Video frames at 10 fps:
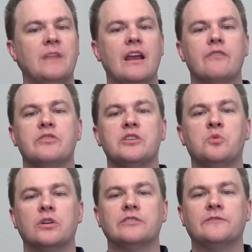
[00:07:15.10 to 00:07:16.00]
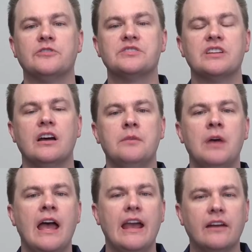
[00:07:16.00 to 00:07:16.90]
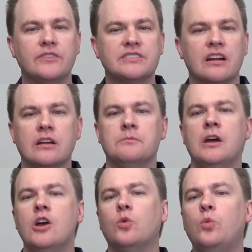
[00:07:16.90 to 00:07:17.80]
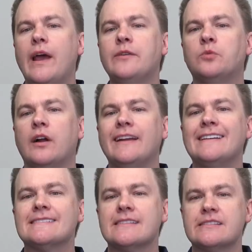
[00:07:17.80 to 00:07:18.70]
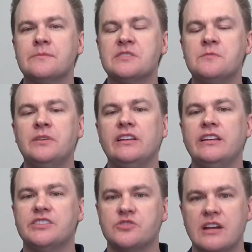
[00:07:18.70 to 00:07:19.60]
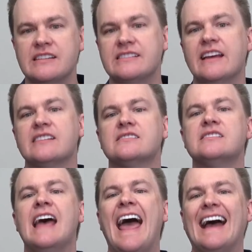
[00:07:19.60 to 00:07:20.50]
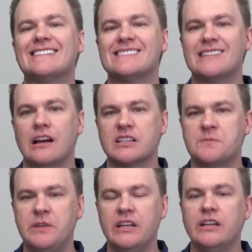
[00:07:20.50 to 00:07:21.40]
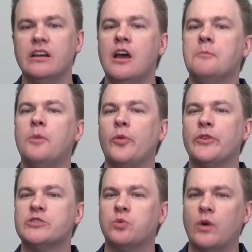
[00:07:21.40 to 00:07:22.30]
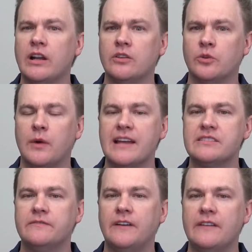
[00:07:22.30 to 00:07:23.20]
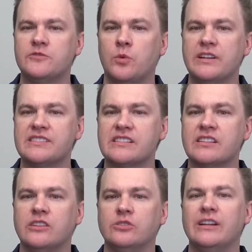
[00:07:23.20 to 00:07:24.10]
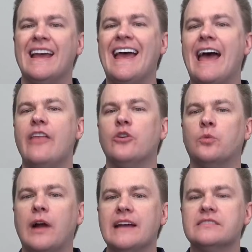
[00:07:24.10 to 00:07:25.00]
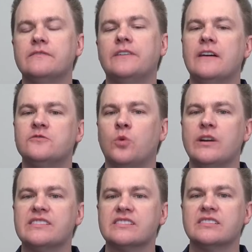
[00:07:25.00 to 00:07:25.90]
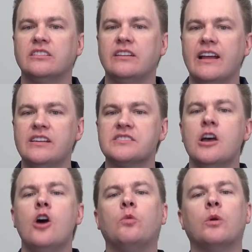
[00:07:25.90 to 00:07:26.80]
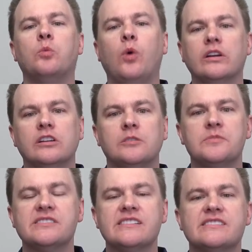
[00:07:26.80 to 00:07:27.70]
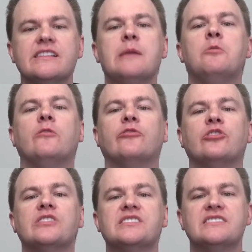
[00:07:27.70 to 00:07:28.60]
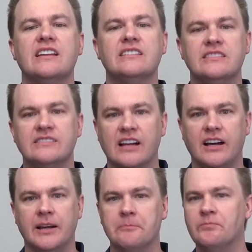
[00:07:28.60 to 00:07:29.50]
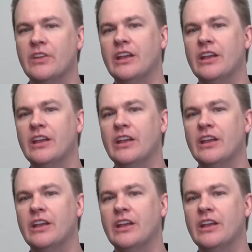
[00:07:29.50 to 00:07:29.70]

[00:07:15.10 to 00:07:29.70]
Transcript: Everything worked first time, every time. When running system stability stress tests at stock speed, both the, the Ryzen five twenty-six hundred and the Ryzen five twenty-six hundred X were one hundred percent stable for extended time.